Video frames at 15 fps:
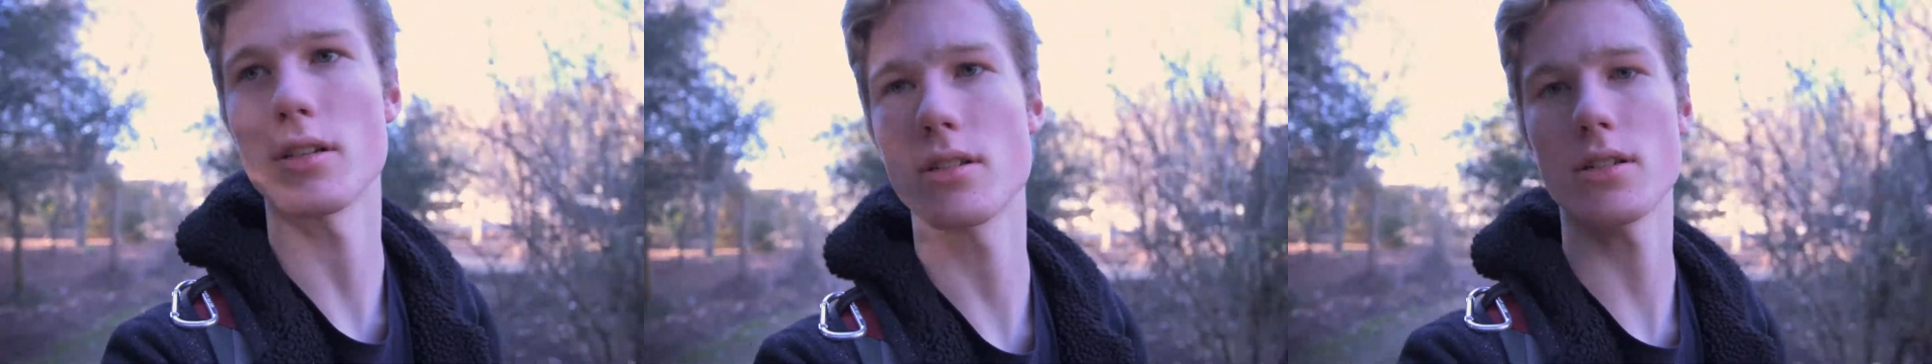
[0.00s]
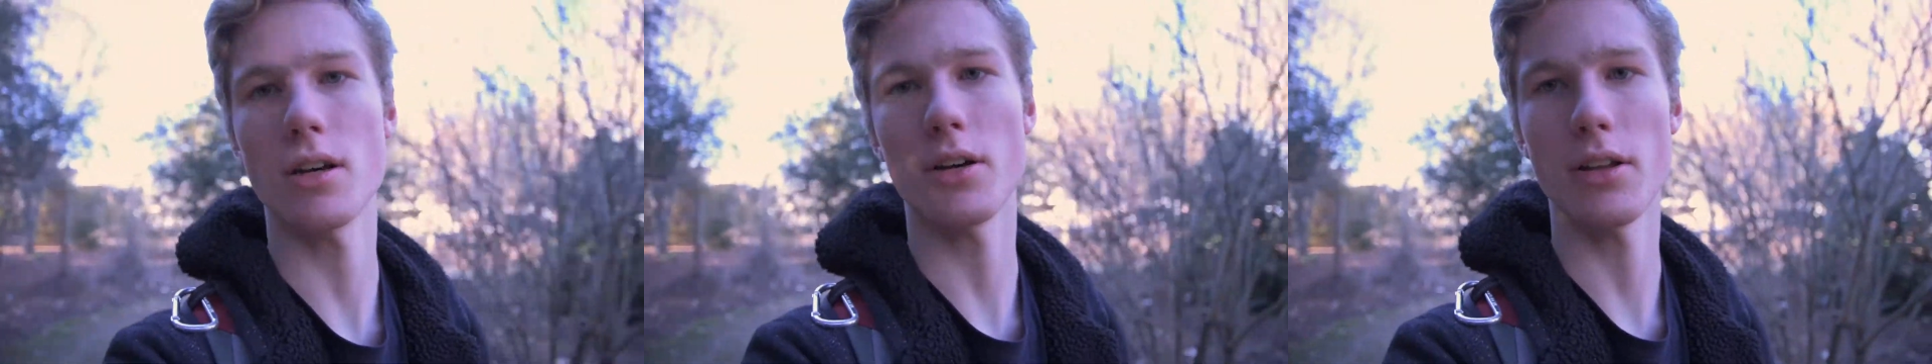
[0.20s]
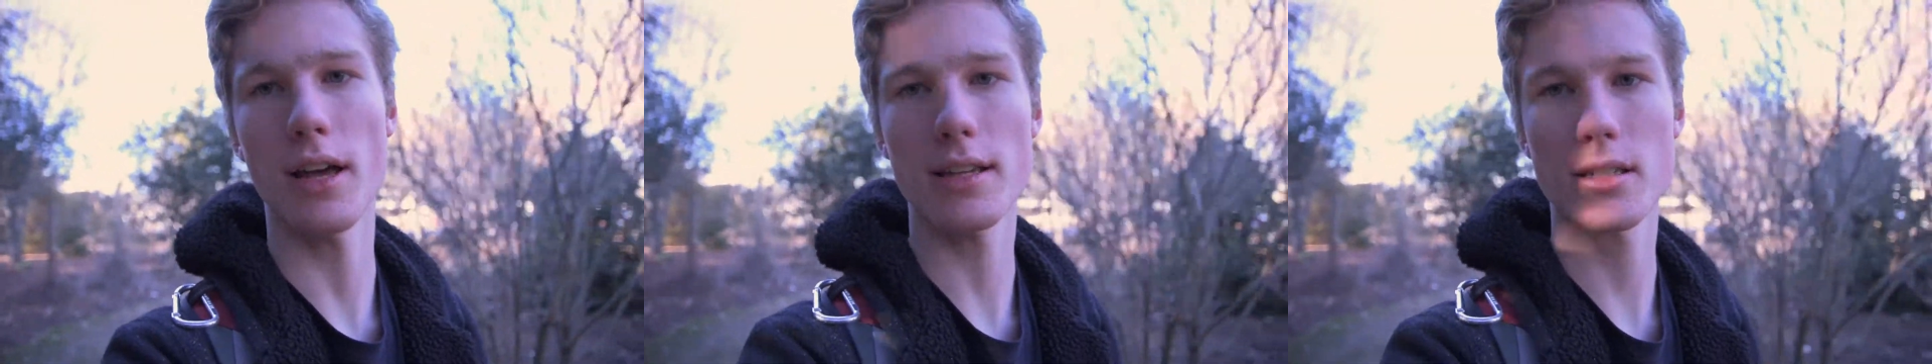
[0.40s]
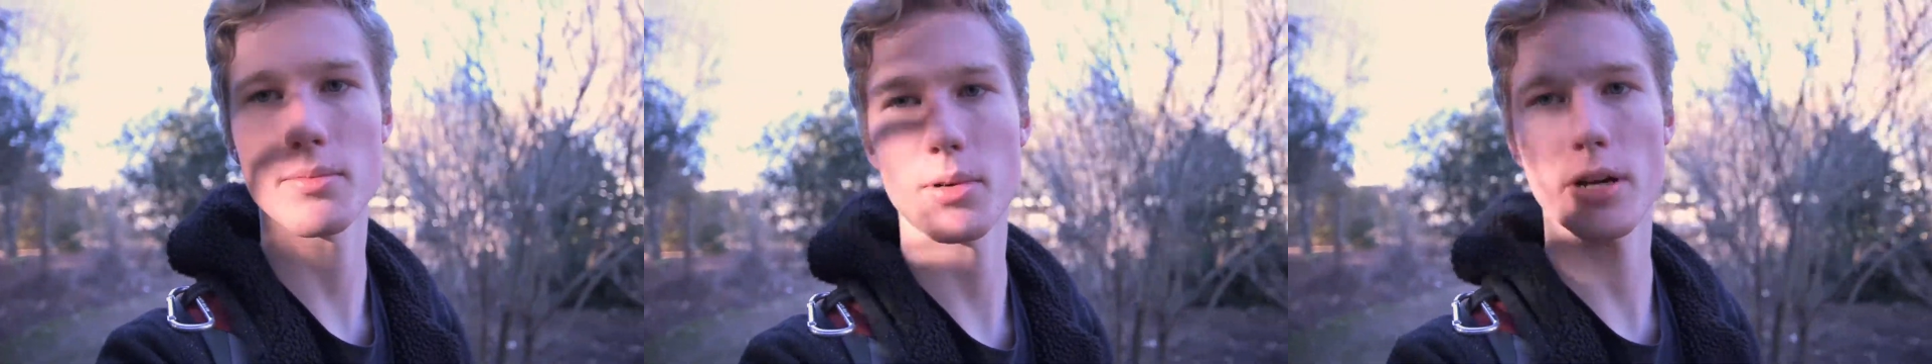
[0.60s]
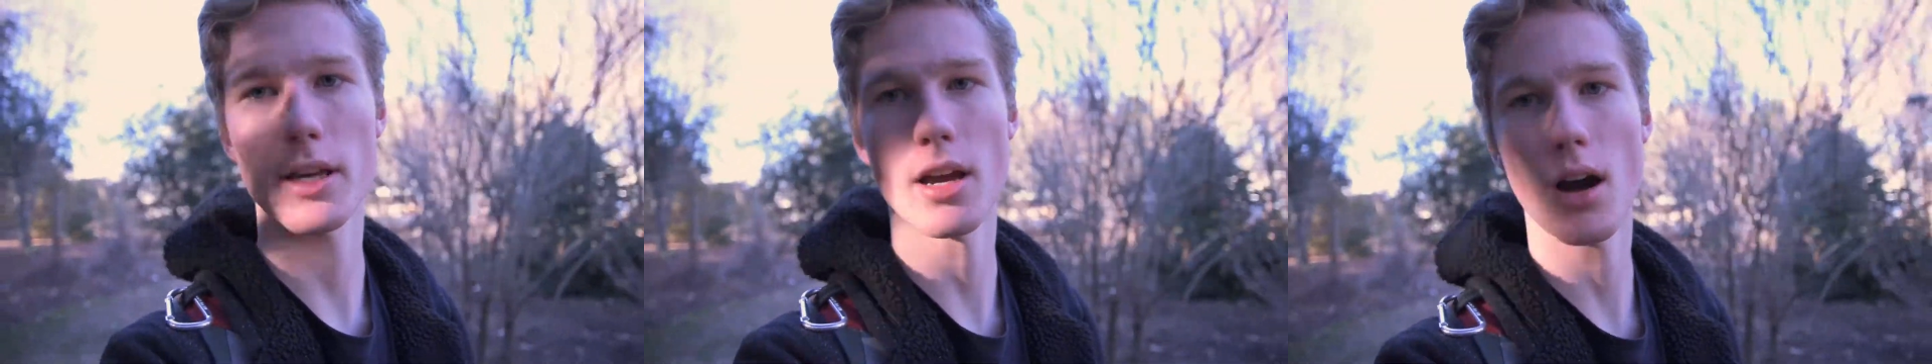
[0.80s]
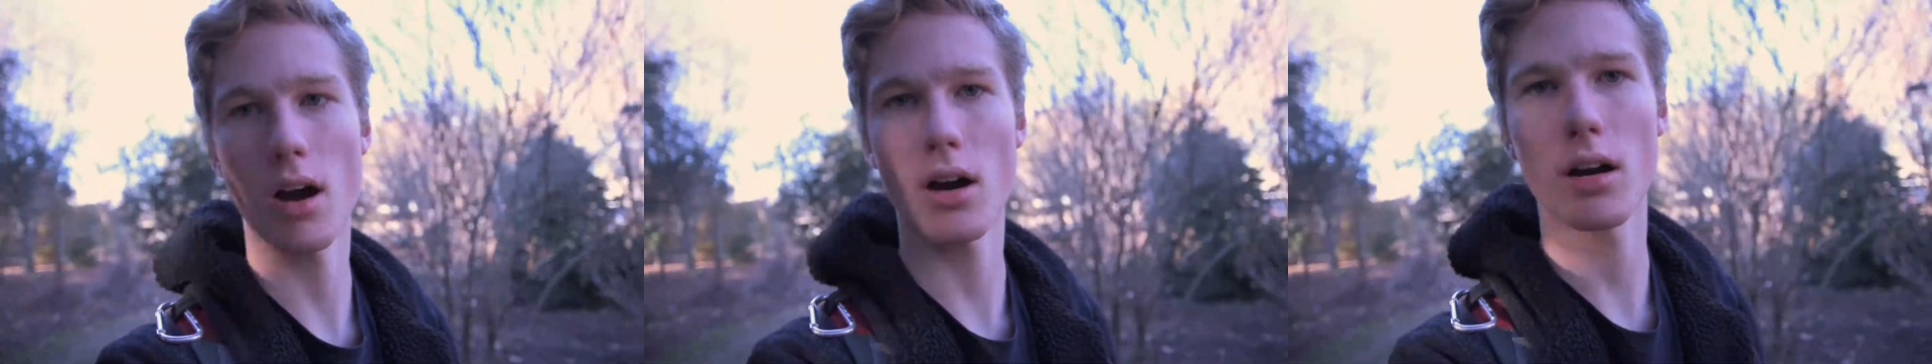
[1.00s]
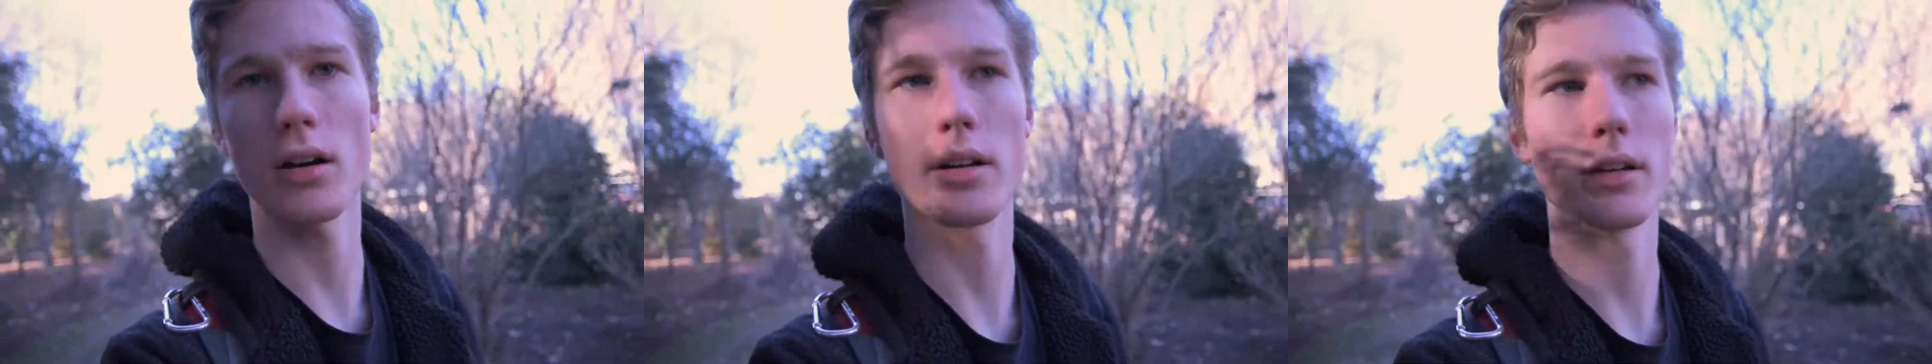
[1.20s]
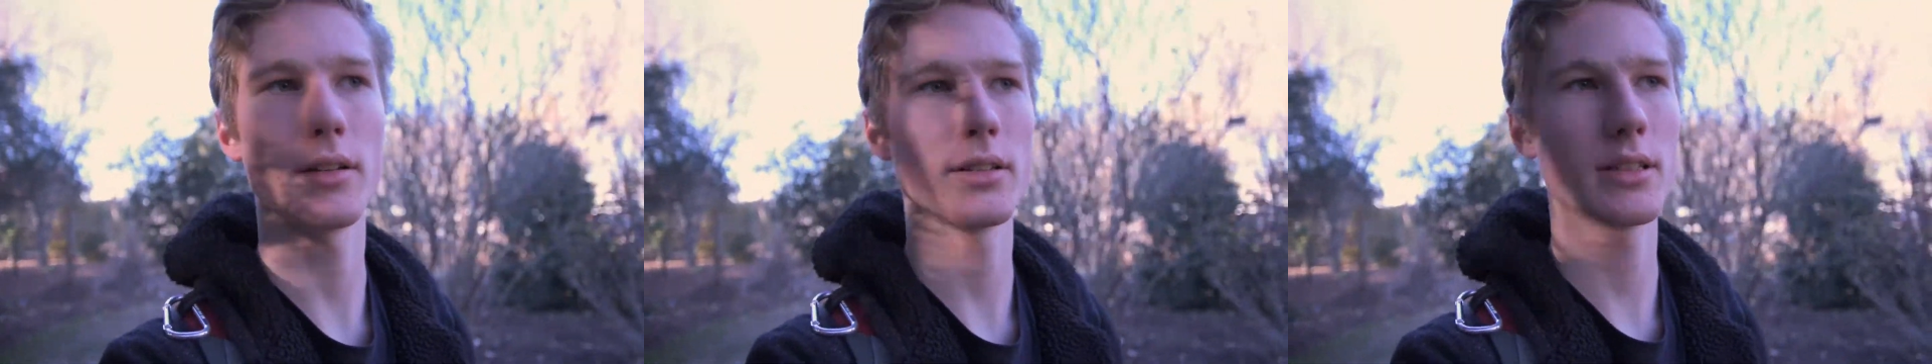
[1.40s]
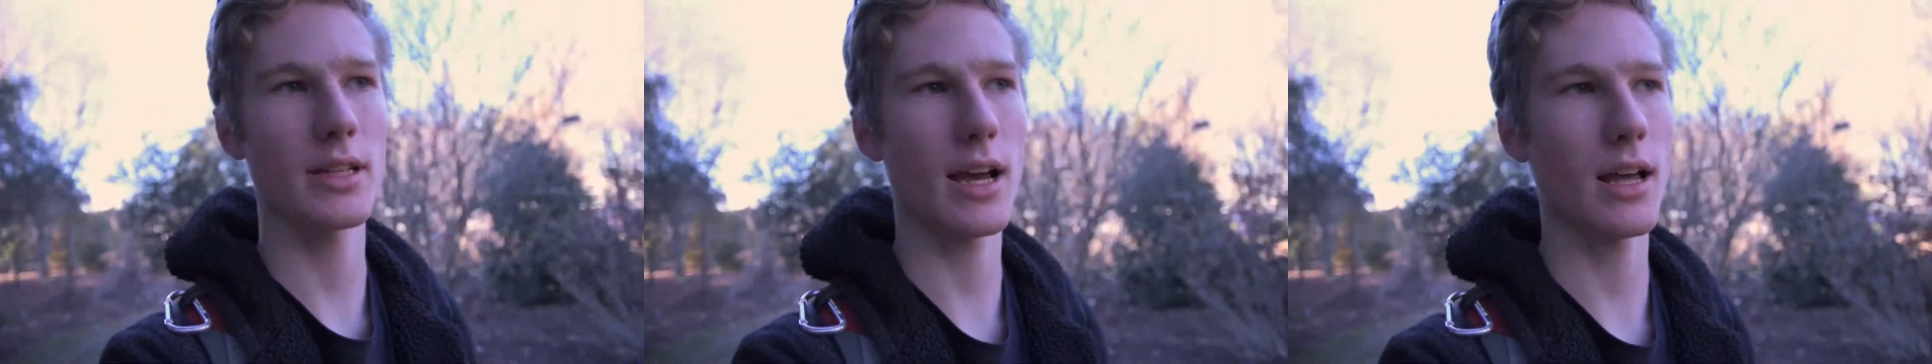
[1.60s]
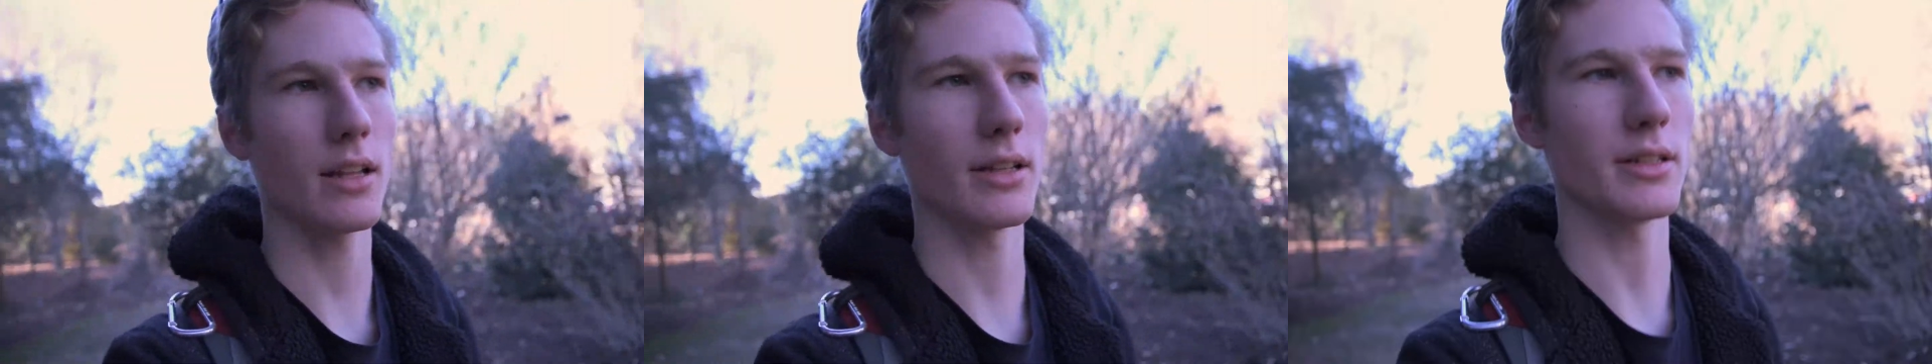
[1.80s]
so that's a pretty hard
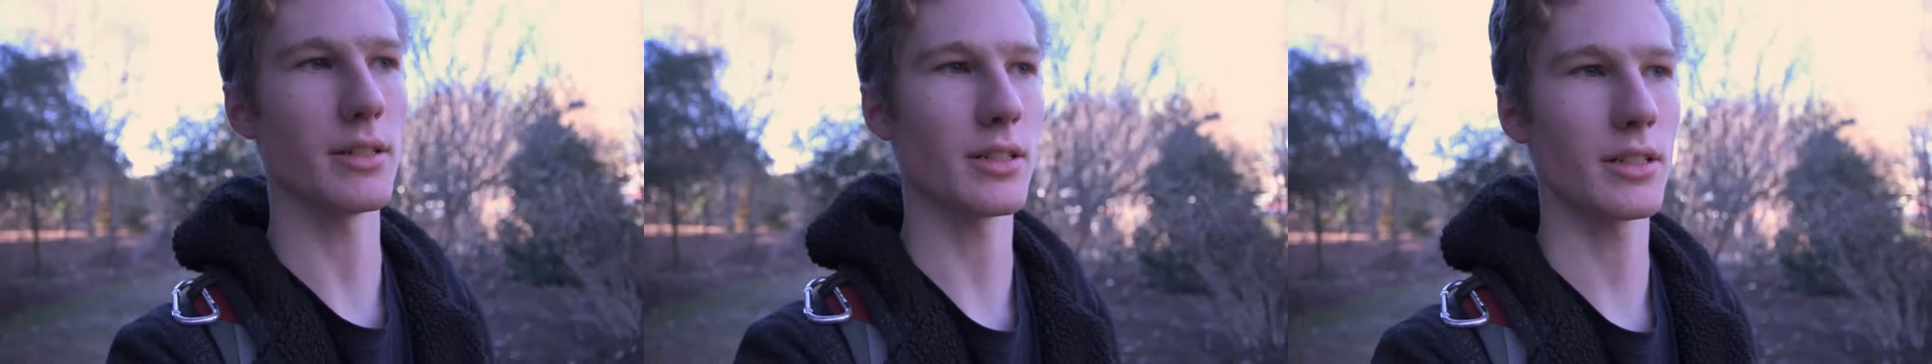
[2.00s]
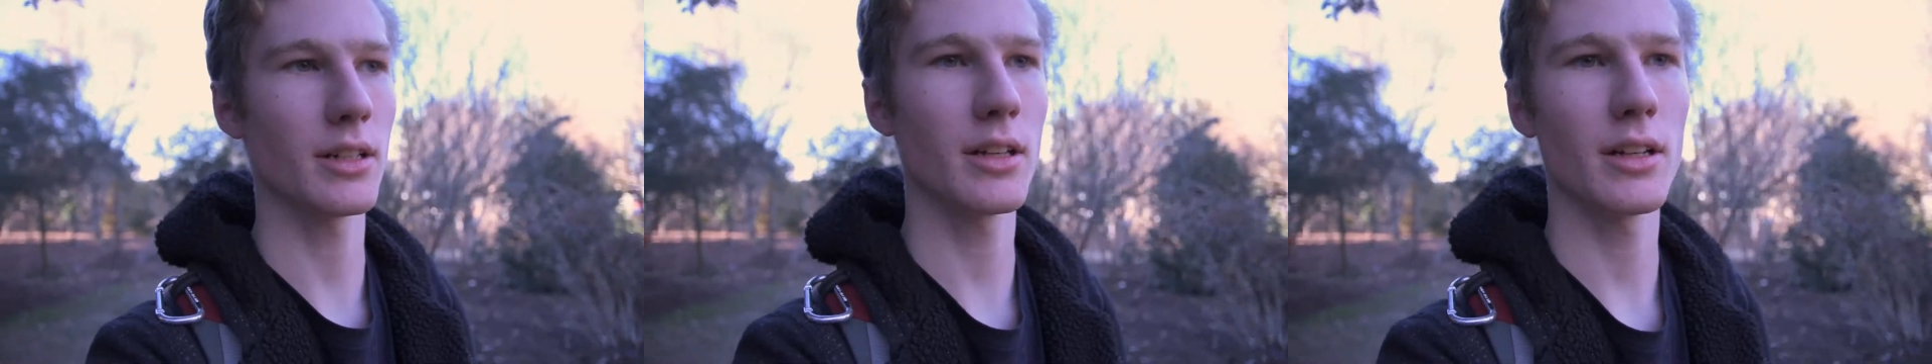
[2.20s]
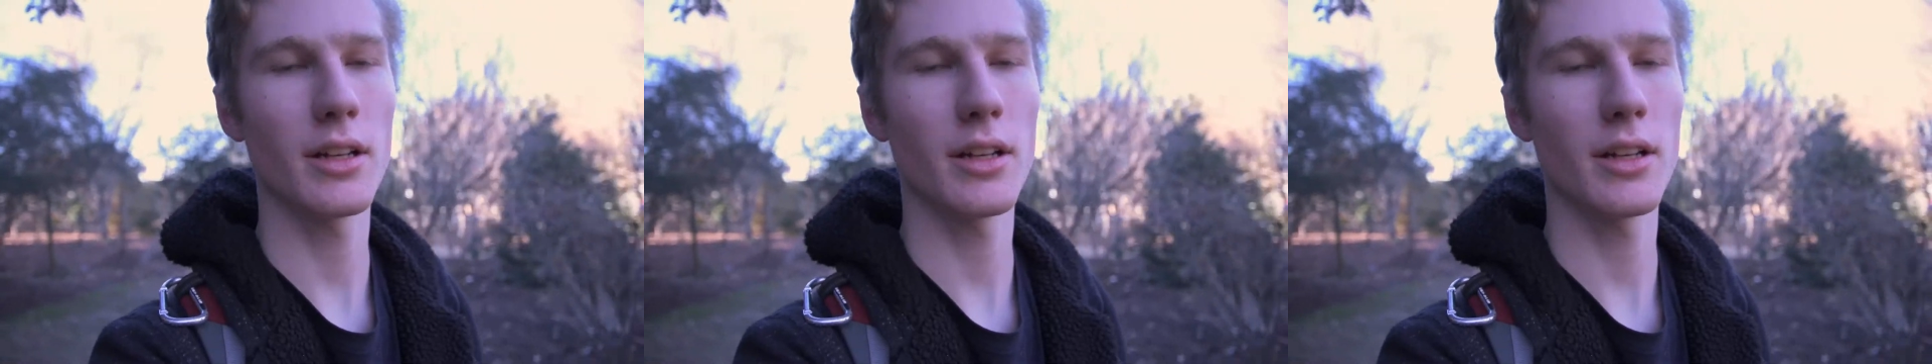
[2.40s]
challenge.